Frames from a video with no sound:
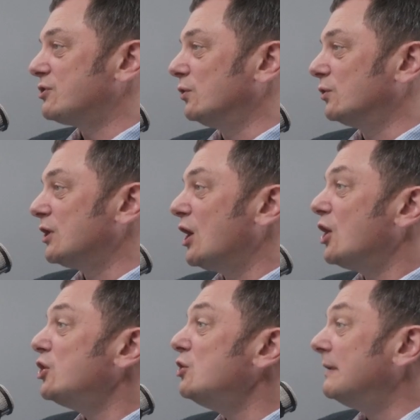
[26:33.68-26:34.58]
called
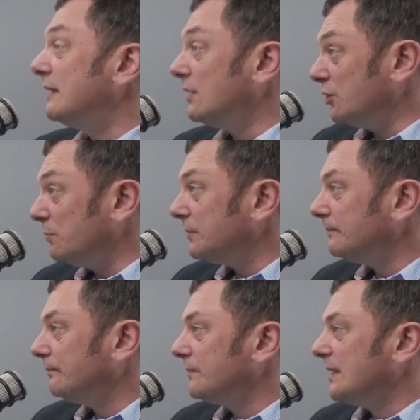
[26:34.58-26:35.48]
human in the loop.
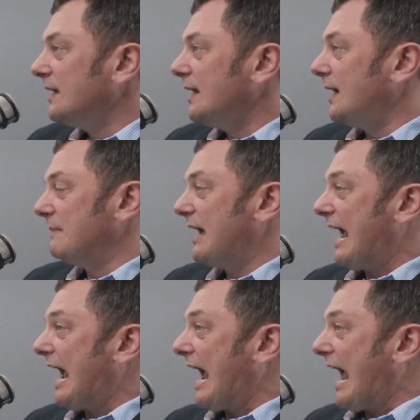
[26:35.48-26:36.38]

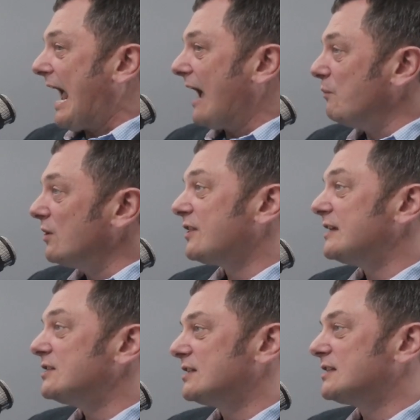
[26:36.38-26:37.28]
And one of the
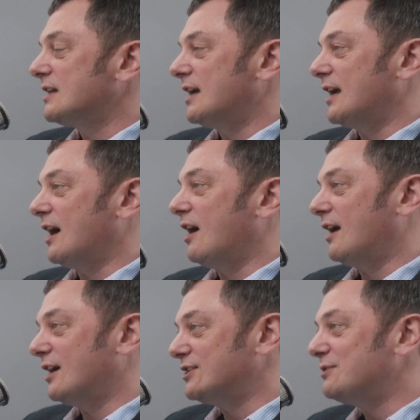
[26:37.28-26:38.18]
things that
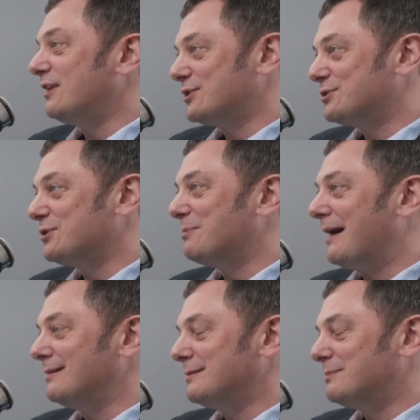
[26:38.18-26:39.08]
I do like to talk
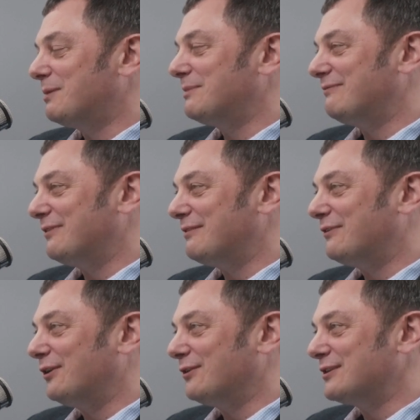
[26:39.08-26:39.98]
about, probably for
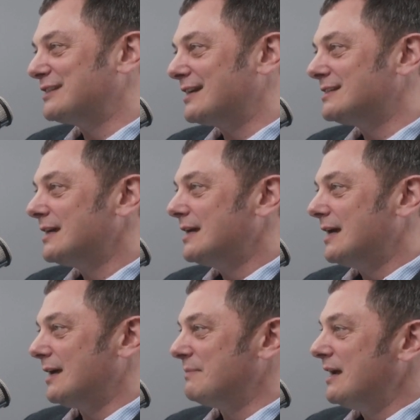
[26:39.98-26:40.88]
a longer stage,
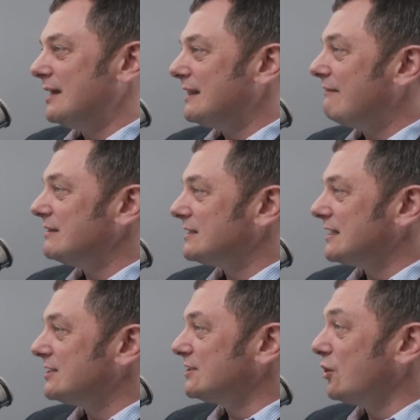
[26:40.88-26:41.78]
there is
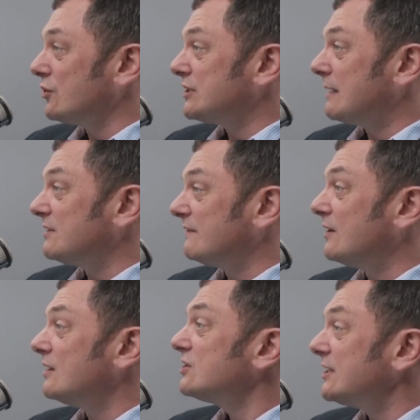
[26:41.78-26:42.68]
this concept of
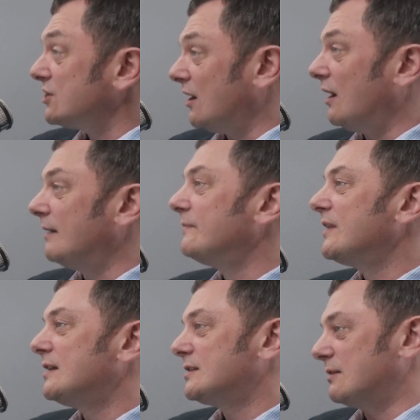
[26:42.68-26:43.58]
a centaur.
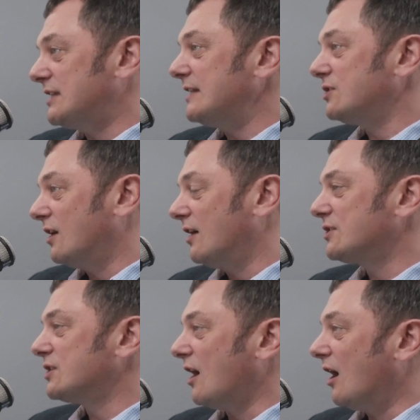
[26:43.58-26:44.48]
So
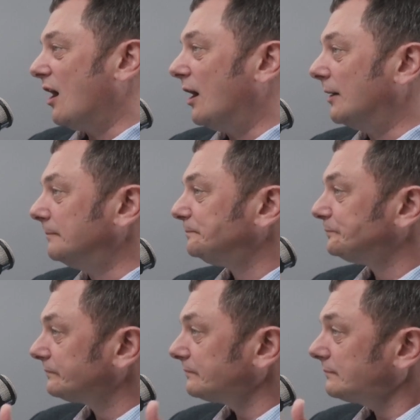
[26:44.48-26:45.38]
centaurs are
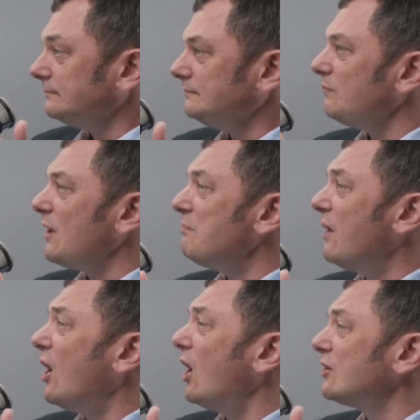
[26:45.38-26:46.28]

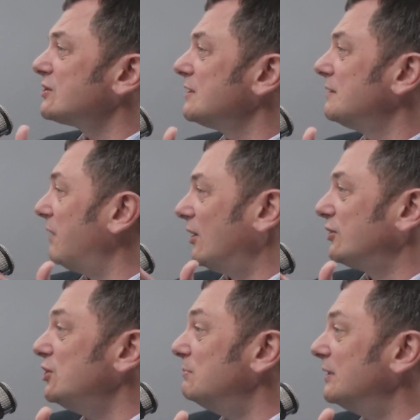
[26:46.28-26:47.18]
part
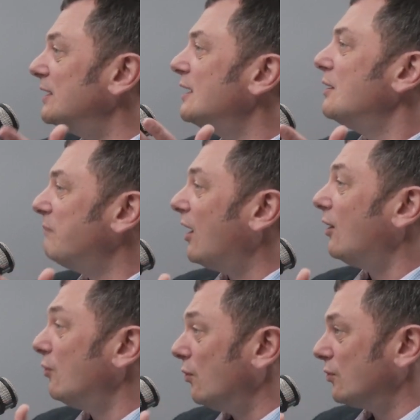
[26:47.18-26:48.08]
human, part
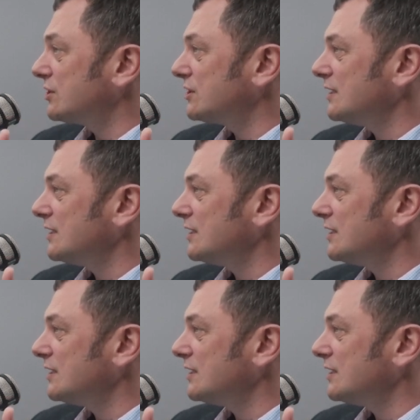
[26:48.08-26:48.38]
horse.